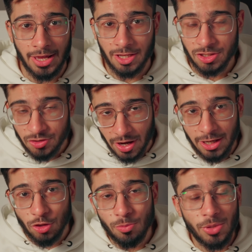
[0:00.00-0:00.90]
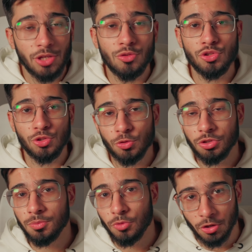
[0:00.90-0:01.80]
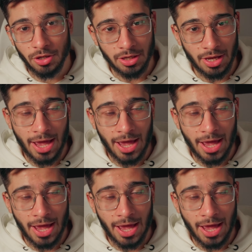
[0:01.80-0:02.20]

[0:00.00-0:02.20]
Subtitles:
It's trying to make you shoot more.